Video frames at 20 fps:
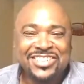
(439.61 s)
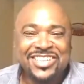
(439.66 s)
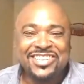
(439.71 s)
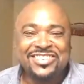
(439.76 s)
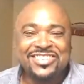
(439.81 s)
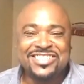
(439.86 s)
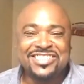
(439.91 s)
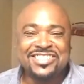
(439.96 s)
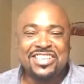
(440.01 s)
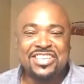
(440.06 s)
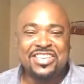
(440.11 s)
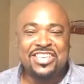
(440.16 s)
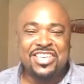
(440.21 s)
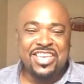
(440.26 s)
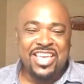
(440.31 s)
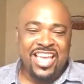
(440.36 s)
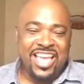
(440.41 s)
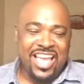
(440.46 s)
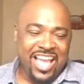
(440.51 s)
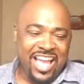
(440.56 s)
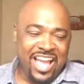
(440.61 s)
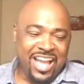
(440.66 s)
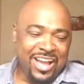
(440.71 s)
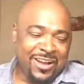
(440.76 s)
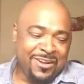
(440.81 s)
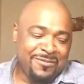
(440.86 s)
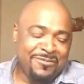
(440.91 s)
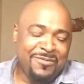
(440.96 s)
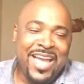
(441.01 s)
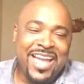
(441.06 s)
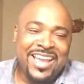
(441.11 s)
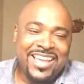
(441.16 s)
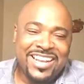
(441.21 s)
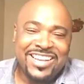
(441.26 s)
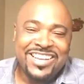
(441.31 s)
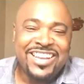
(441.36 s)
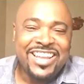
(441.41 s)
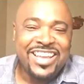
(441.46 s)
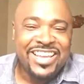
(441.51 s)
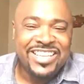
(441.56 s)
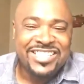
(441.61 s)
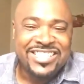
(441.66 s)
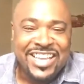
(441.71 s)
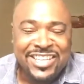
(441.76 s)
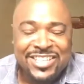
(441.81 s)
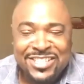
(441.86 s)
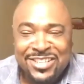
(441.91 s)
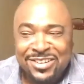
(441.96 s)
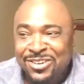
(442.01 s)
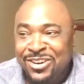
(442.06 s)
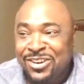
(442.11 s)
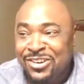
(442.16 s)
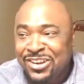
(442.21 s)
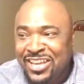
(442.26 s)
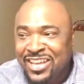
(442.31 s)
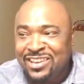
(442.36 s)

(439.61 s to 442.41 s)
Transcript: It was um, back in the days I used to work